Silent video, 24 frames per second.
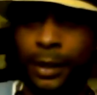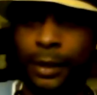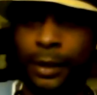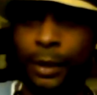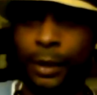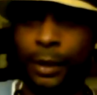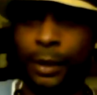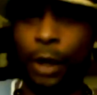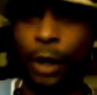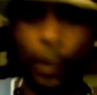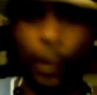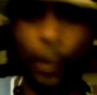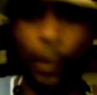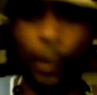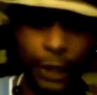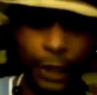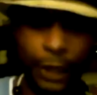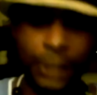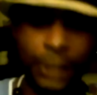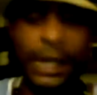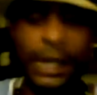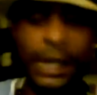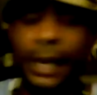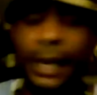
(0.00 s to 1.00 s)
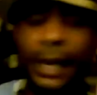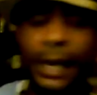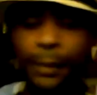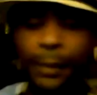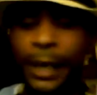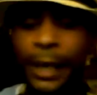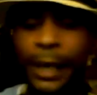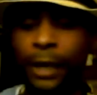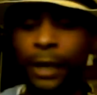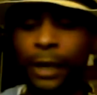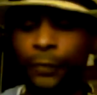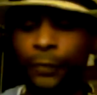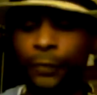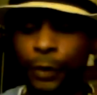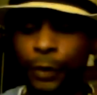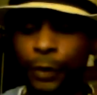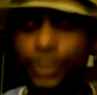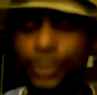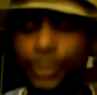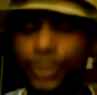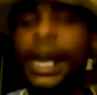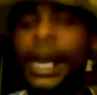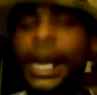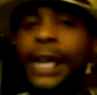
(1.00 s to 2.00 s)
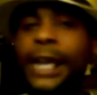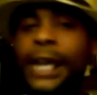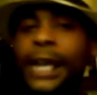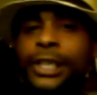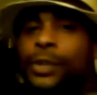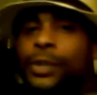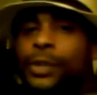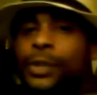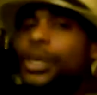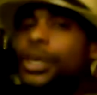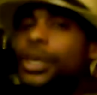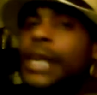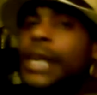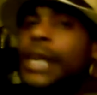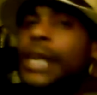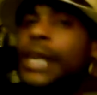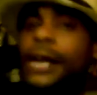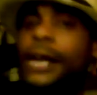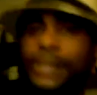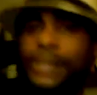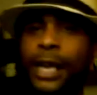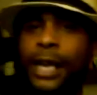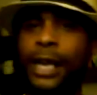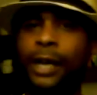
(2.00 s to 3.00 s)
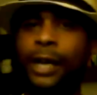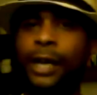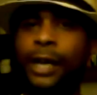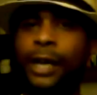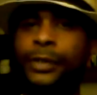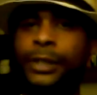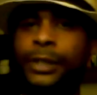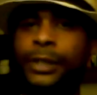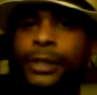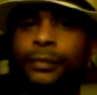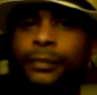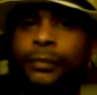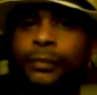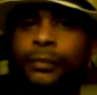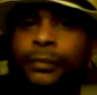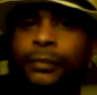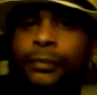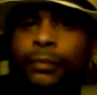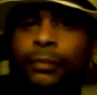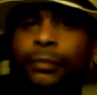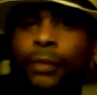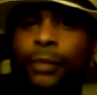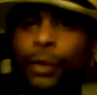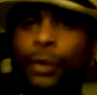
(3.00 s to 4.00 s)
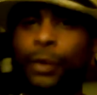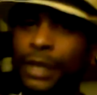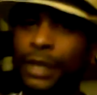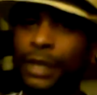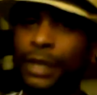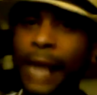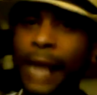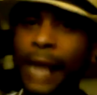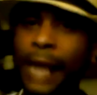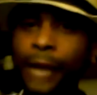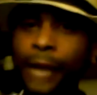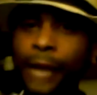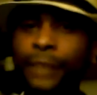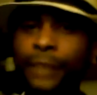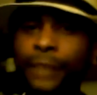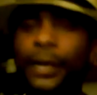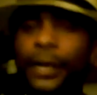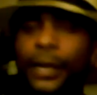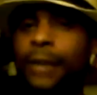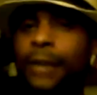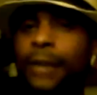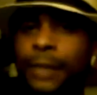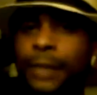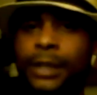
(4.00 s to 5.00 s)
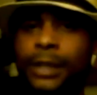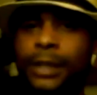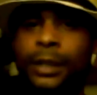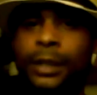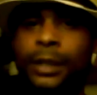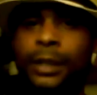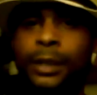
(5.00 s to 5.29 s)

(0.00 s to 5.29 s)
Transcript: You know, we just got to make a few changes within ourselves, within our development.